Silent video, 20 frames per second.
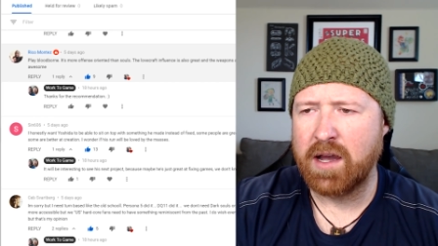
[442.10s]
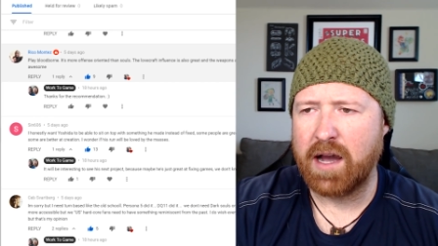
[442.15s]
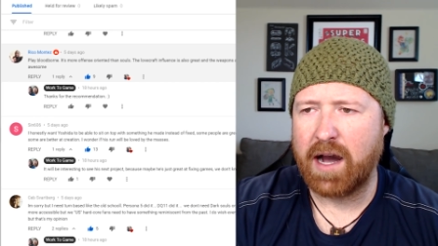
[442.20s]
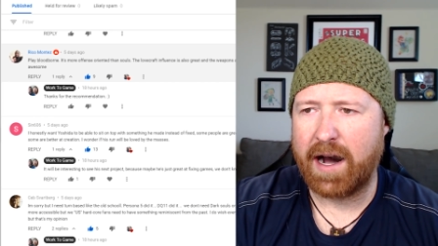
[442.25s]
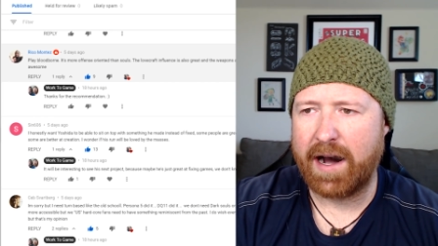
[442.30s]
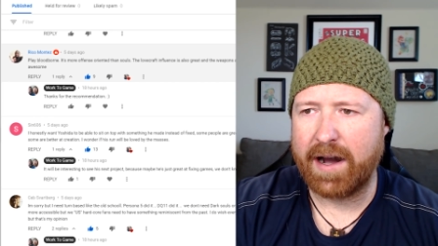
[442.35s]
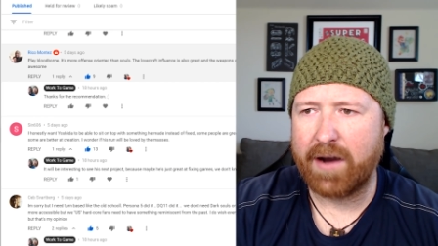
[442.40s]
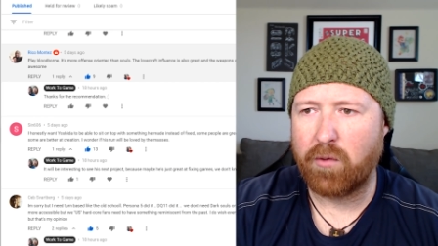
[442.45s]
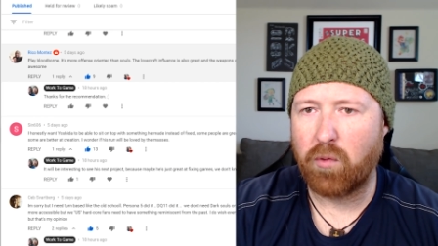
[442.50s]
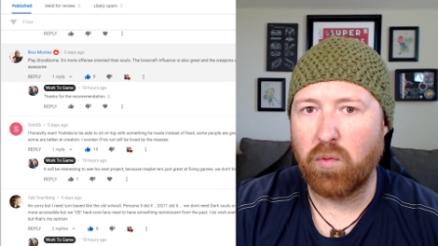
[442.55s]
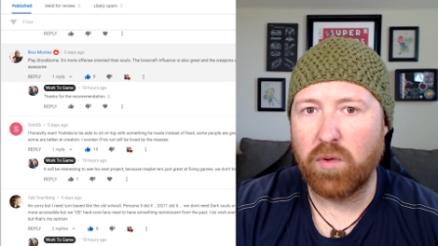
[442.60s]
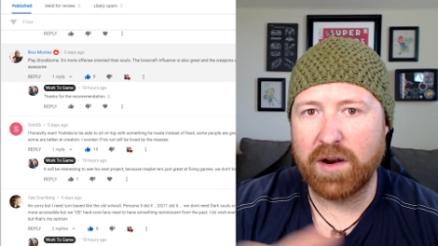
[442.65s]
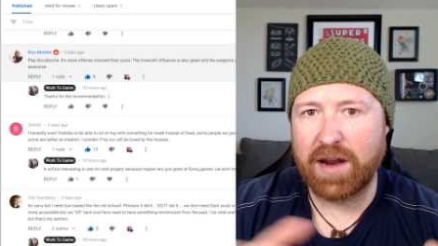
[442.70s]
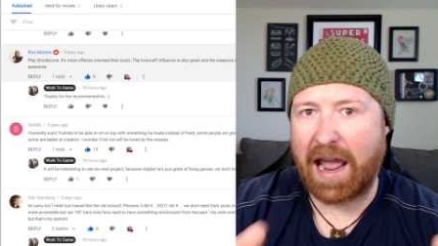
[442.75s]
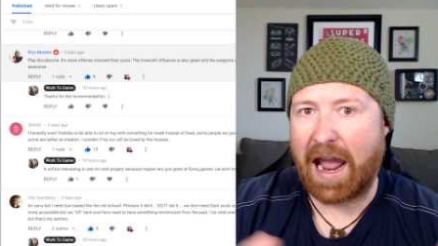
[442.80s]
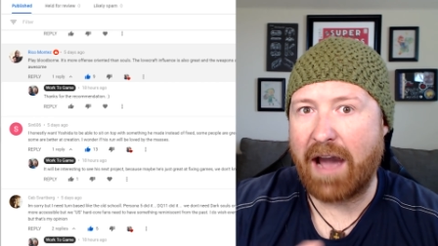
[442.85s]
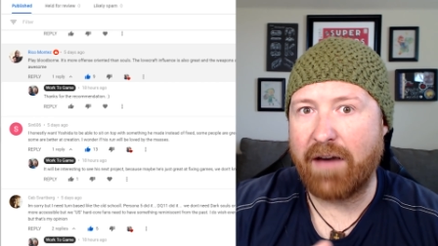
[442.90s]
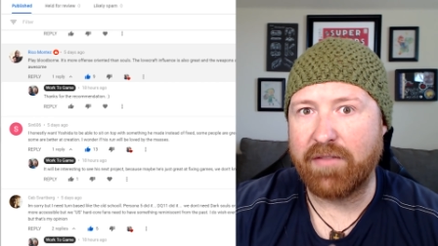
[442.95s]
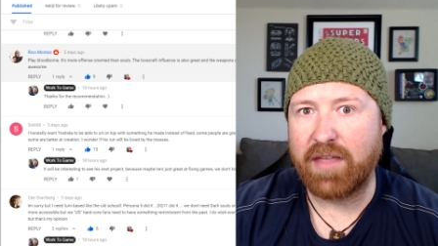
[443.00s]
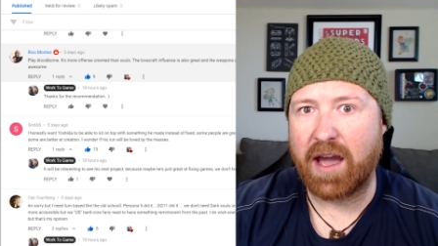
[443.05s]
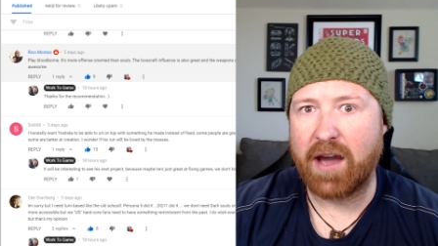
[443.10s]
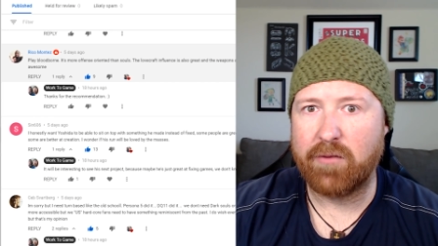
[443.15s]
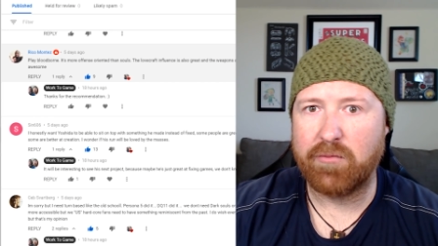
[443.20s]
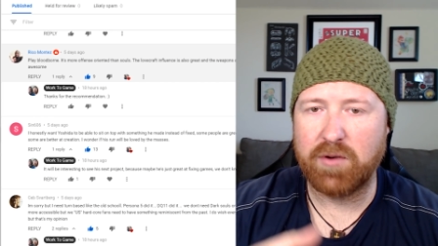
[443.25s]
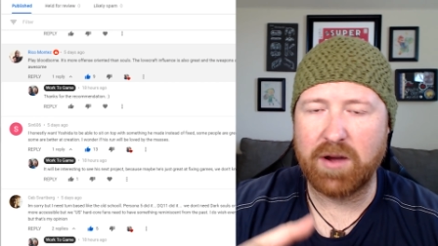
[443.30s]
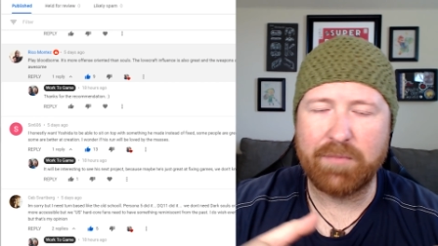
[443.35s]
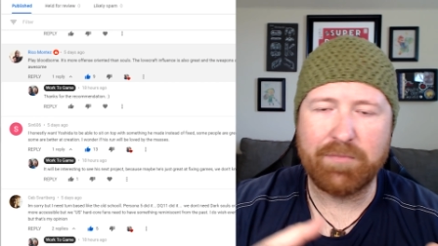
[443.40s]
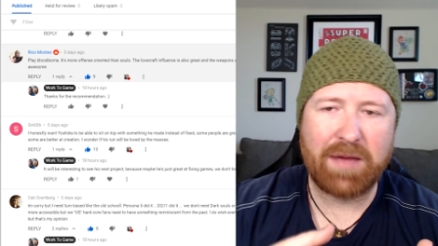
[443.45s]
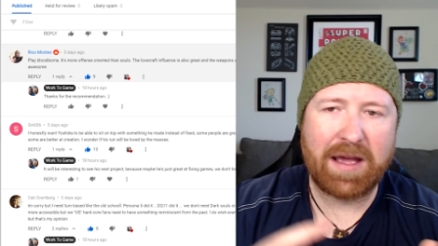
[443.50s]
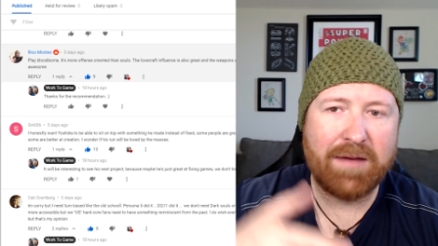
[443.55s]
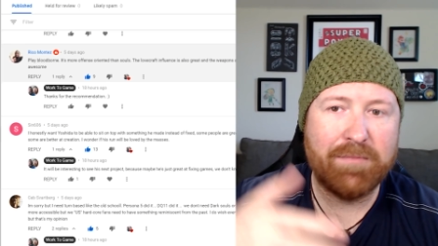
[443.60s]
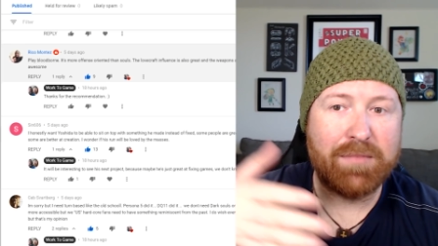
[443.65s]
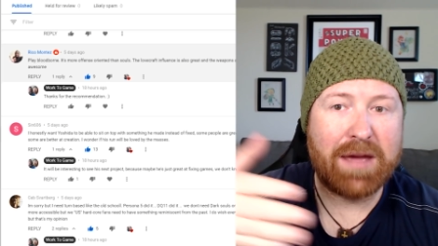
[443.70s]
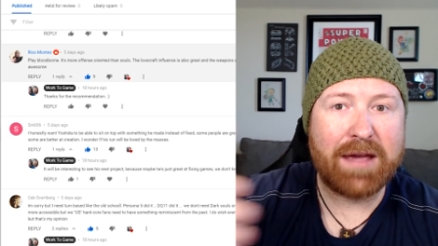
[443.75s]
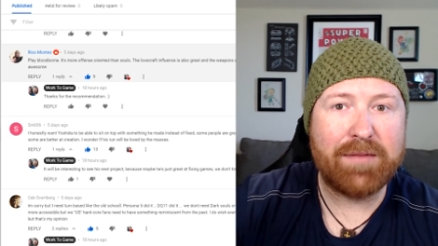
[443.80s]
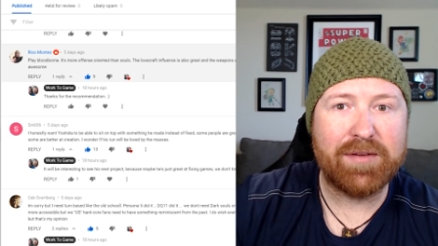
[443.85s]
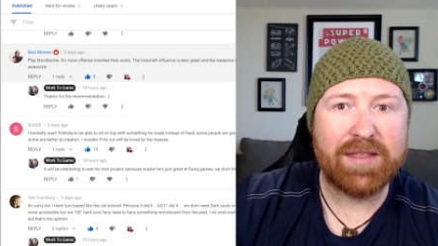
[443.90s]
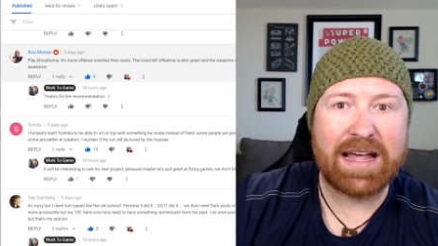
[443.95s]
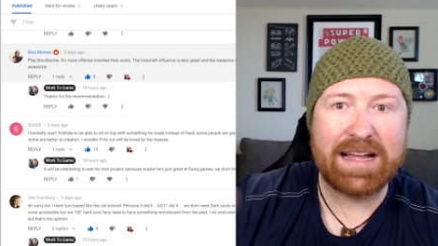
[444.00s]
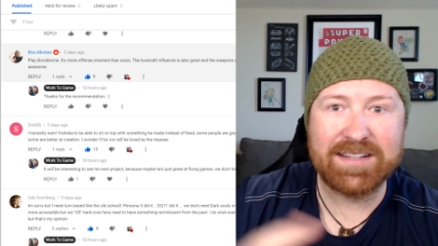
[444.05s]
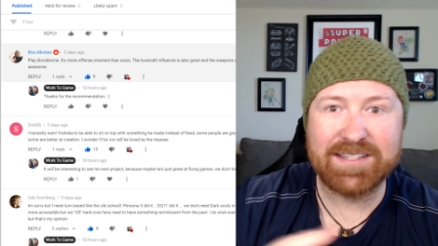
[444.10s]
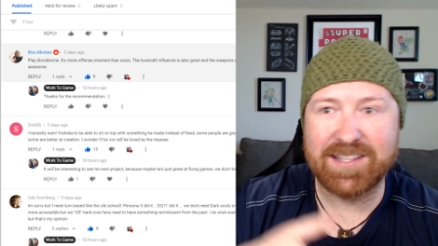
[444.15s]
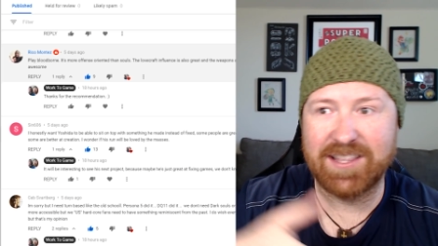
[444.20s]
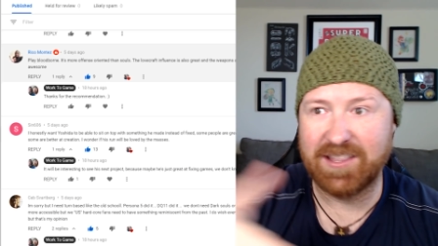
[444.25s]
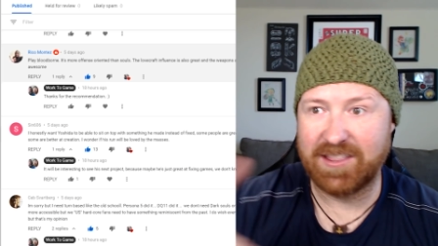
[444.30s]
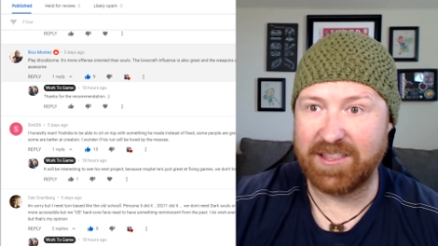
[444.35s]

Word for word: uh, would have that. And maybe that's the